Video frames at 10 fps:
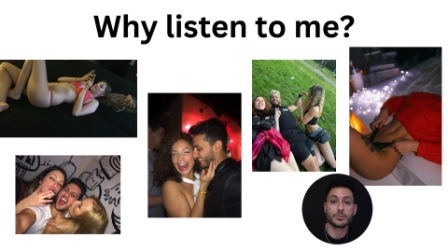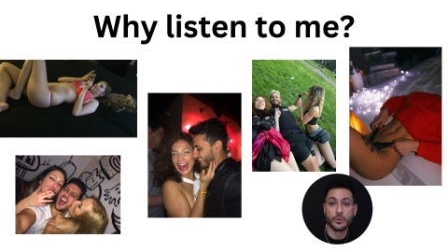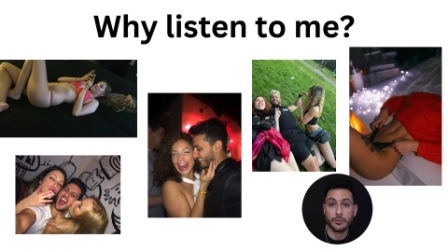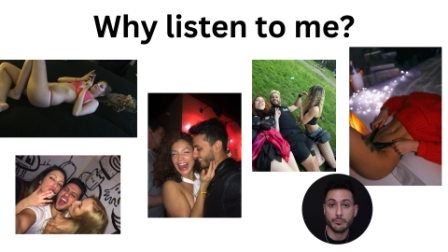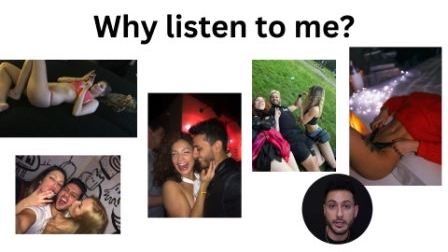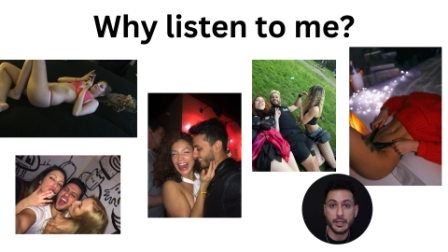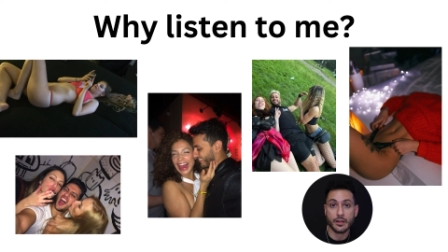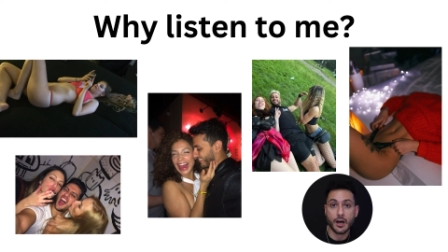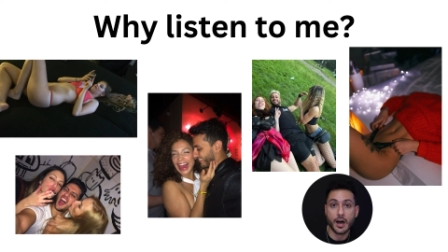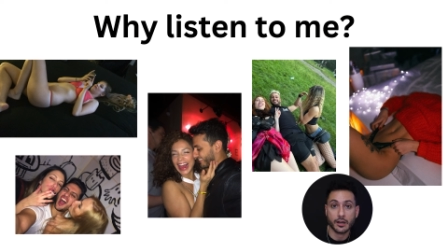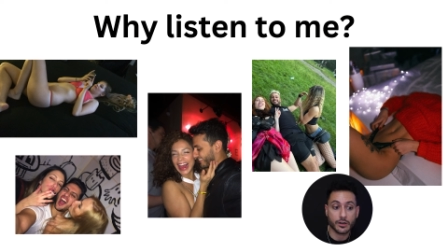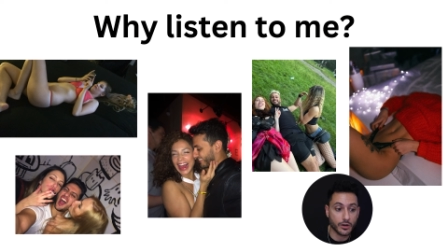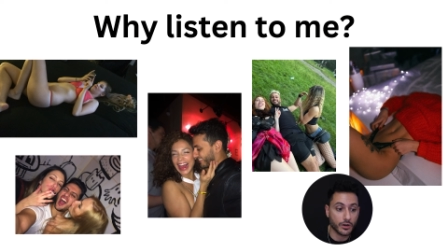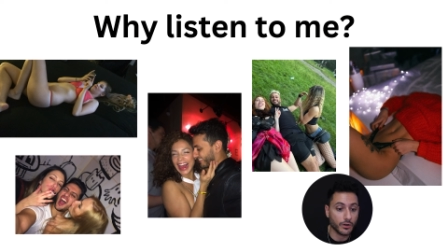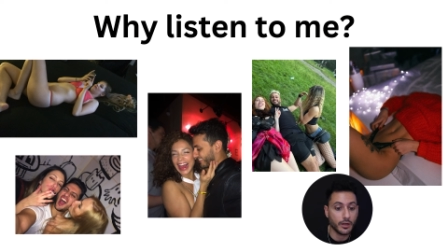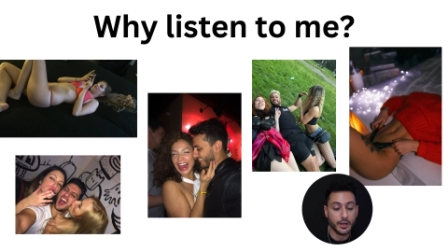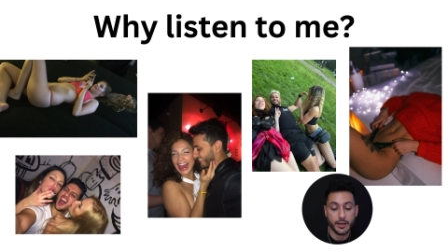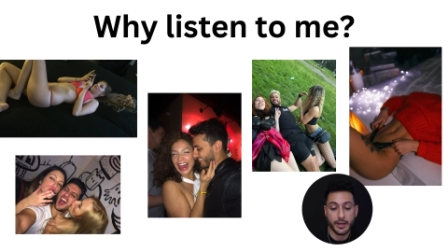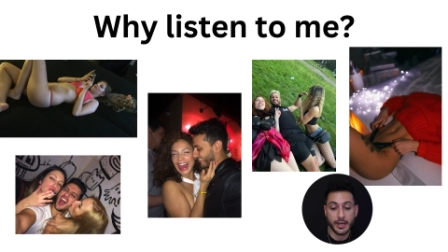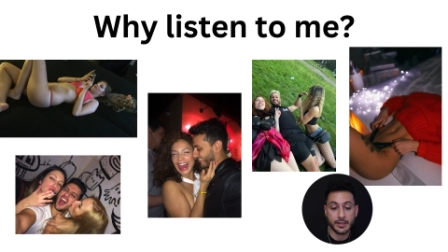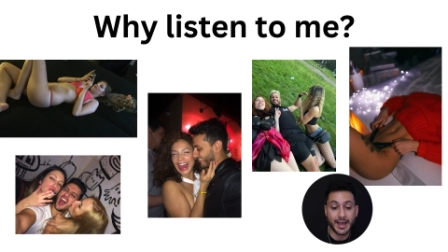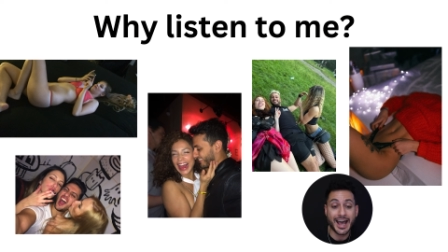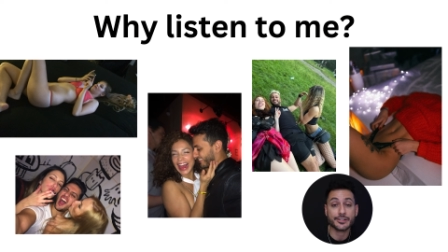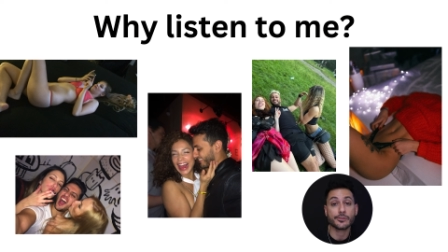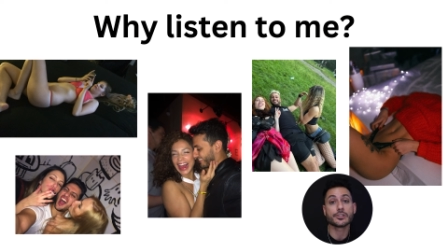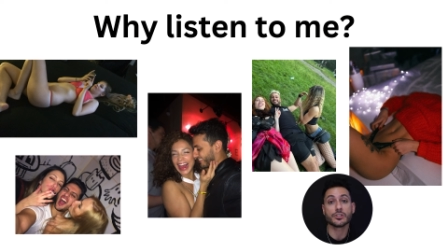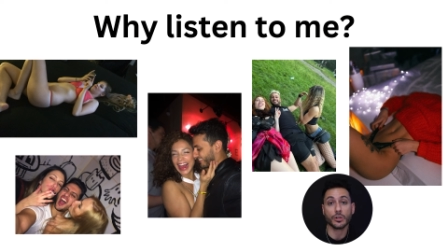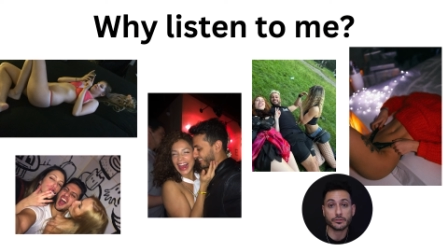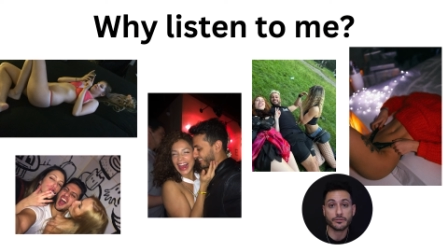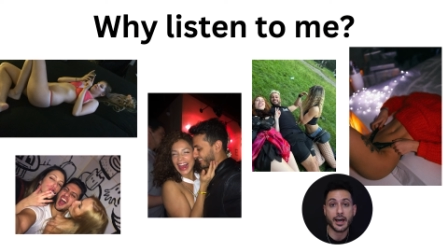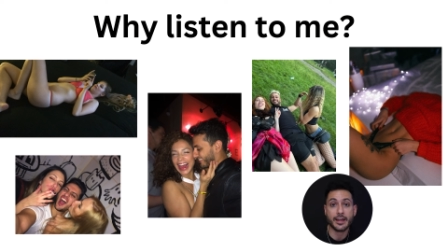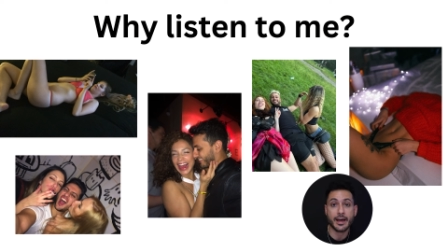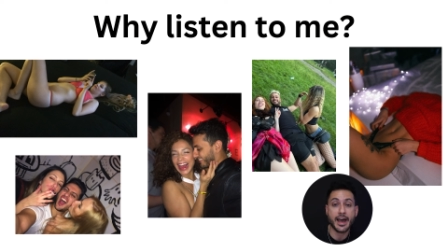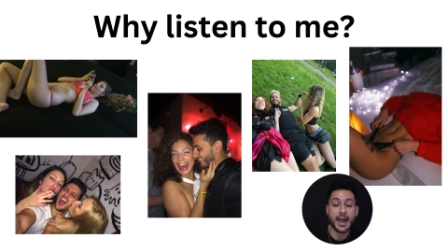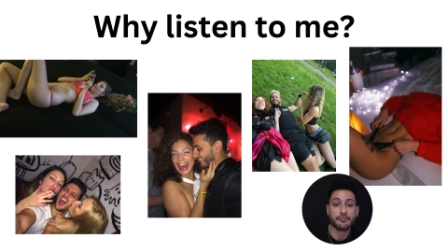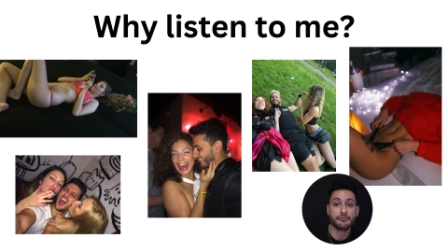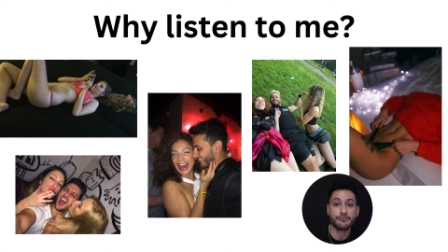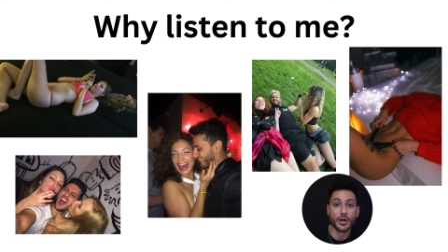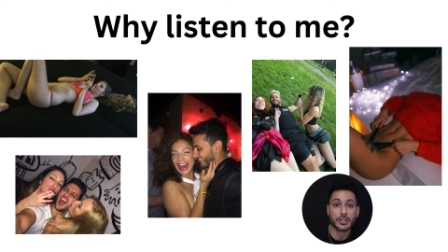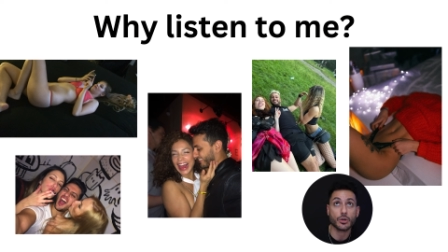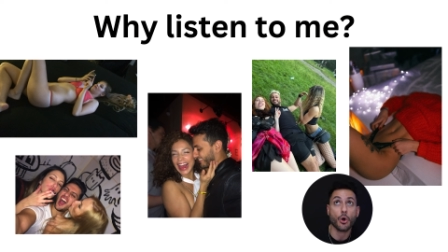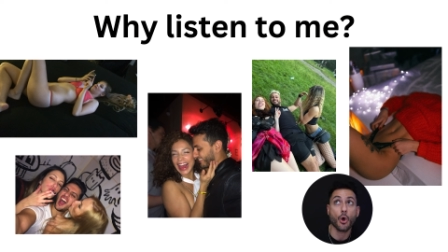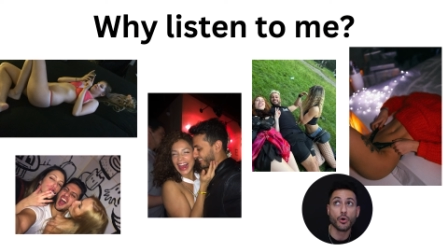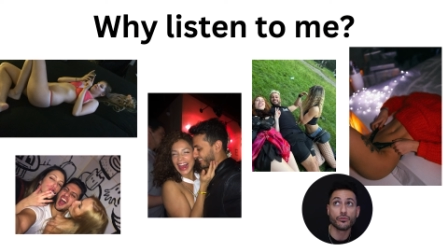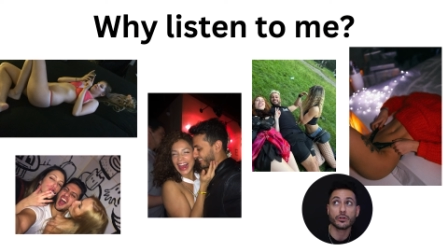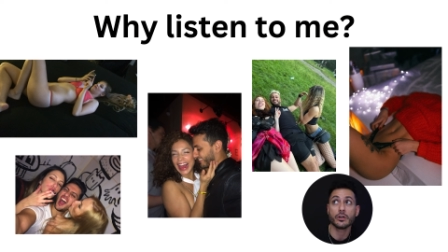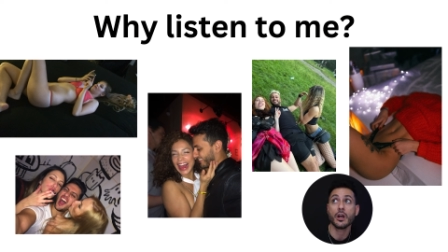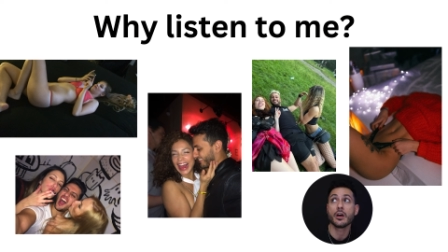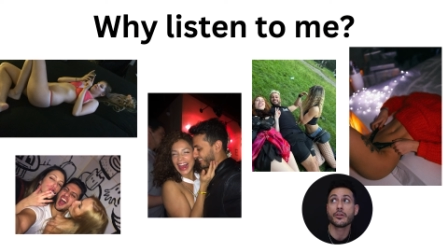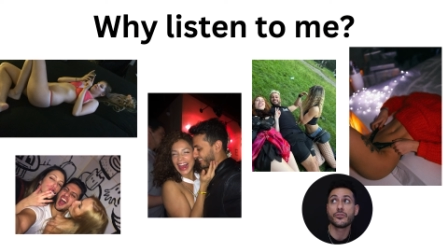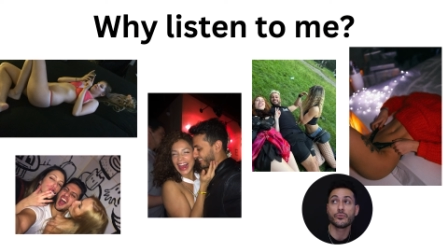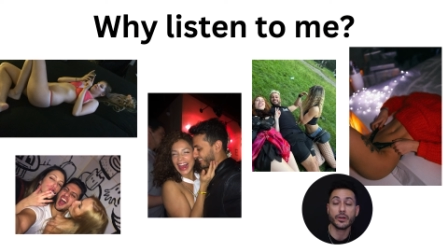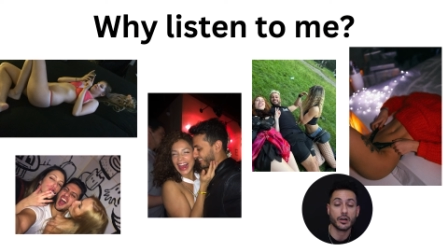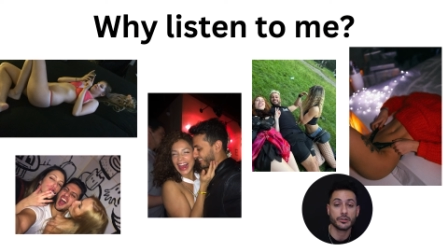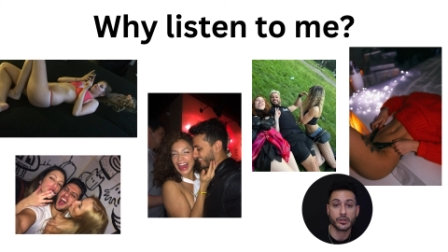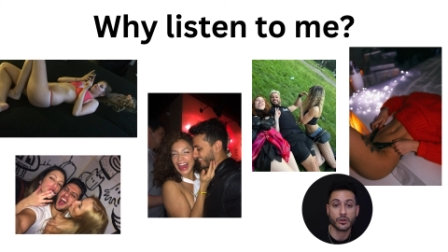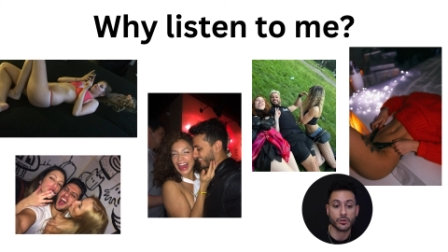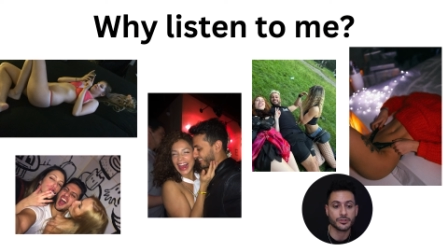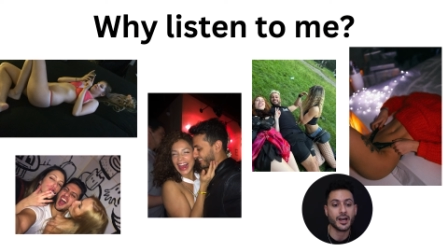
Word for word: between me and a hot girl. And as a result of that, I have fucked over 300 girls.